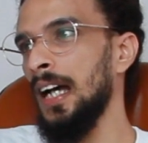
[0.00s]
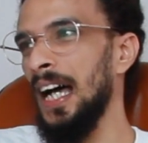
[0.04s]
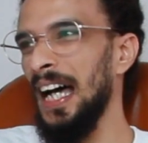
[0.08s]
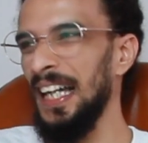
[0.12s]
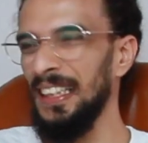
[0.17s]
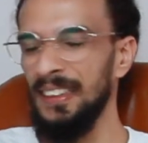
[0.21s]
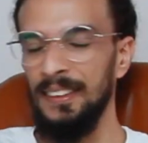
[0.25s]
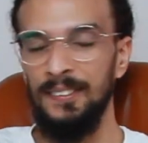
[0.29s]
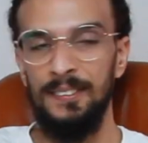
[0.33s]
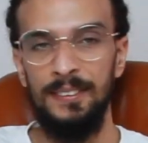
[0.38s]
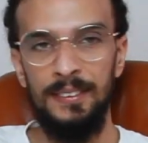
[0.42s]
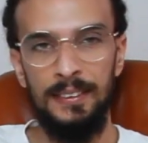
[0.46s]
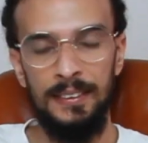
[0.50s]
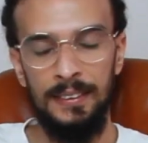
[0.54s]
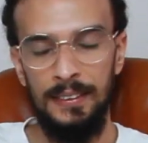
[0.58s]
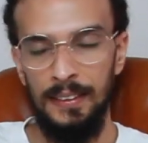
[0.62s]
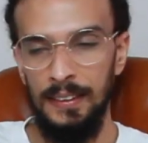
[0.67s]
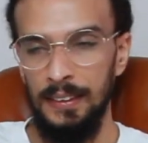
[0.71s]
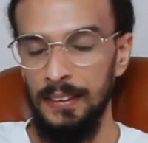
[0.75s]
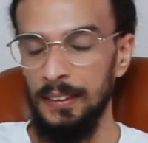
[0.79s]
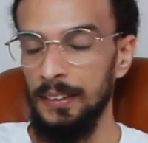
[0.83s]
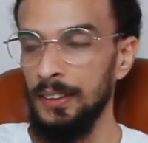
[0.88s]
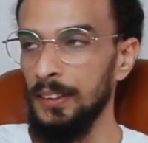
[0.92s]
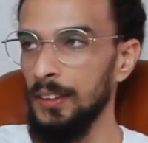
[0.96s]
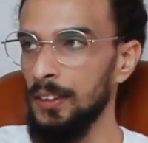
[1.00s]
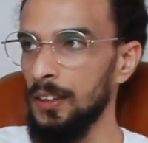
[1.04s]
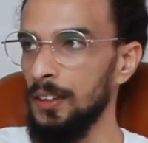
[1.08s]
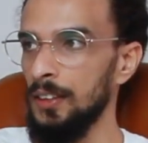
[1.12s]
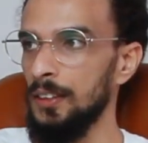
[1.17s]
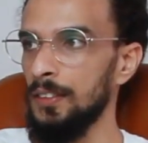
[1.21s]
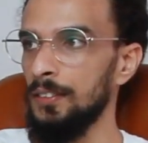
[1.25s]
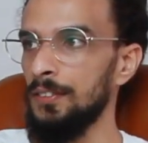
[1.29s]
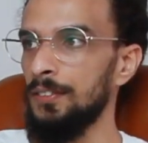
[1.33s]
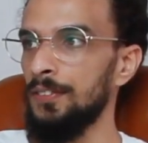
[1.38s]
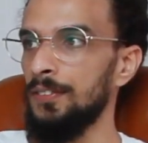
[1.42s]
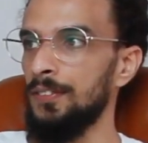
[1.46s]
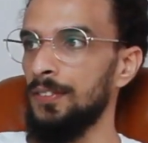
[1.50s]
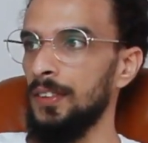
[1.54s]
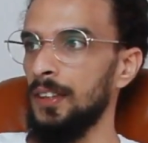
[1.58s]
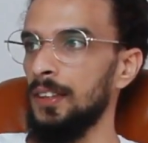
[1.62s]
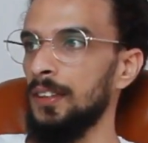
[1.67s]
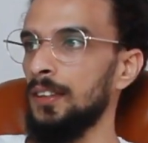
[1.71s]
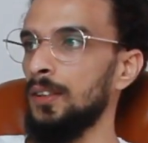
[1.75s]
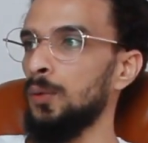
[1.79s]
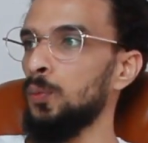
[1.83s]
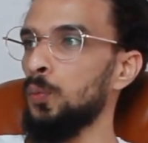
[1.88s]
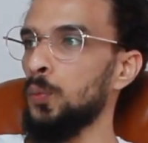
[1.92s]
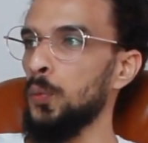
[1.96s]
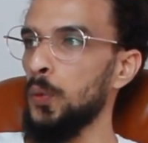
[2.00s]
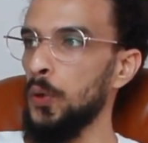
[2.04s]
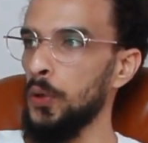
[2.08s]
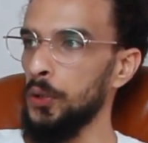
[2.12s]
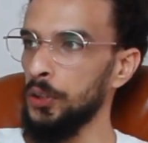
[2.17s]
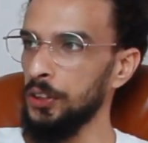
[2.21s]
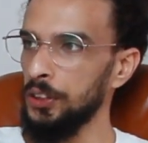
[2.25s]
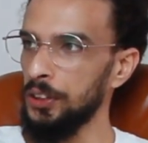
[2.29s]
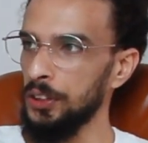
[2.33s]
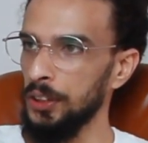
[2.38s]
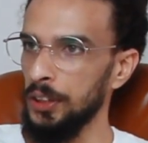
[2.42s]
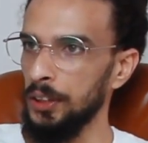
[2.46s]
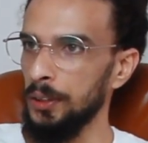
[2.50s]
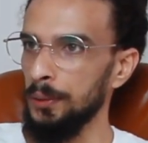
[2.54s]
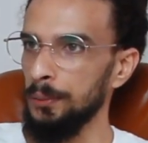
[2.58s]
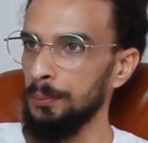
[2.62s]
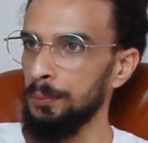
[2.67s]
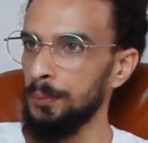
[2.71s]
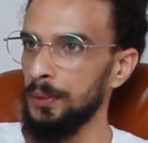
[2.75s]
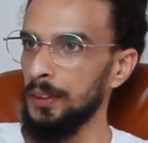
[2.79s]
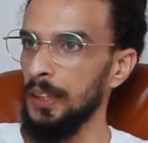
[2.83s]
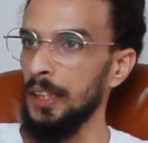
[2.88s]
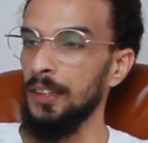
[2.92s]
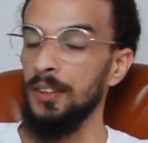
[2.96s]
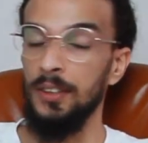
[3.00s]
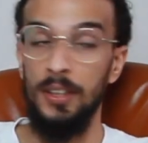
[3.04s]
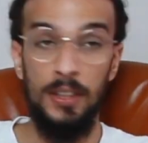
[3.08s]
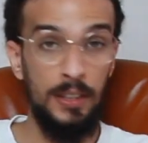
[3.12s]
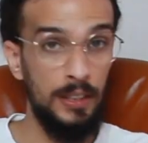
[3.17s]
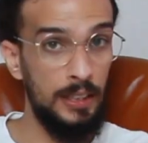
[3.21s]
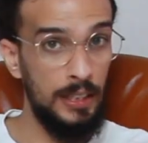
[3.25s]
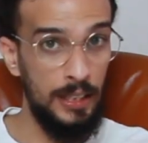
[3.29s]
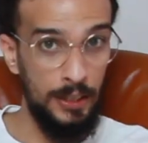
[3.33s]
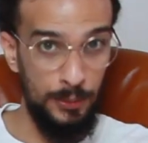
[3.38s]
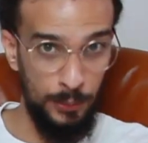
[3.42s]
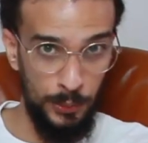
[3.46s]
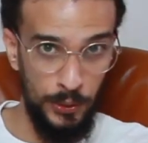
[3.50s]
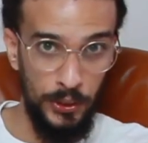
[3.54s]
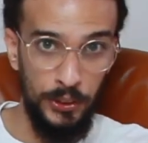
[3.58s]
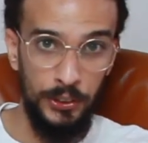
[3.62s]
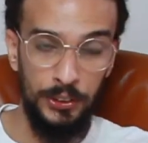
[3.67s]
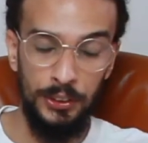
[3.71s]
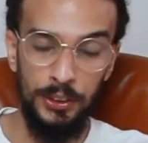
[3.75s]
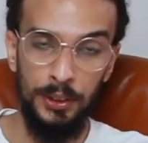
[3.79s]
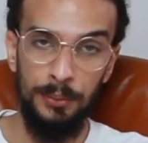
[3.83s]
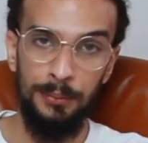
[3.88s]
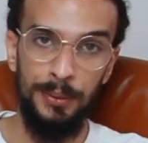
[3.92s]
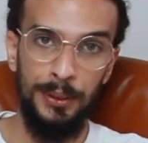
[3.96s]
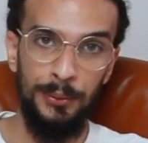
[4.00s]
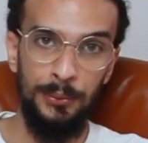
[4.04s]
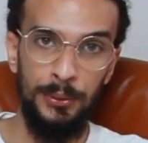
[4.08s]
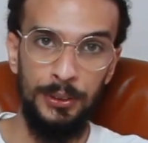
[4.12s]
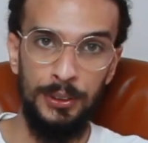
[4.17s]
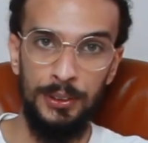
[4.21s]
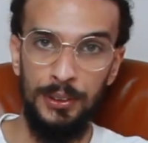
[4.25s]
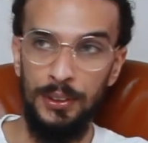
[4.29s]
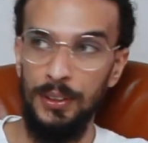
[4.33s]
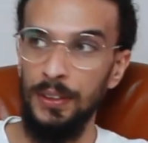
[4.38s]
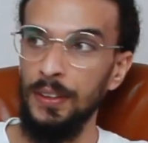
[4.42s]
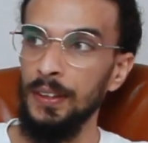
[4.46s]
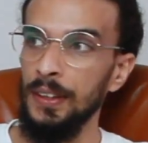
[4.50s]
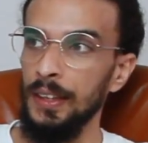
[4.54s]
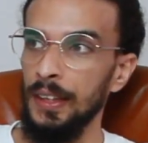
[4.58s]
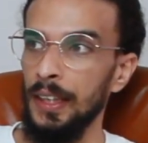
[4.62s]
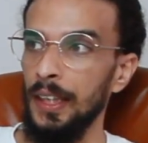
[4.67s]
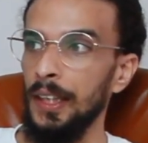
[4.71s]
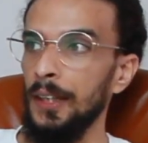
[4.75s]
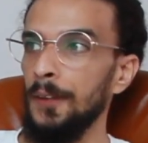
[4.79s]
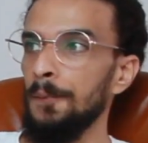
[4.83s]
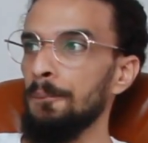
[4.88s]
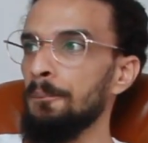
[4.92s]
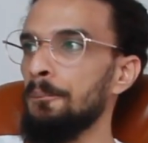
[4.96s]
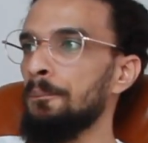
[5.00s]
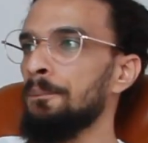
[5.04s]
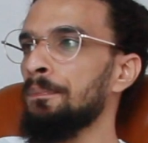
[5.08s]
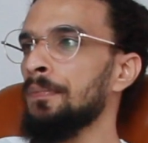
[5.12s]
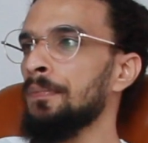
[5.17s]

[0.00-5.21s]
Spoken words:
As a result of workshops, an online workshop, it was online,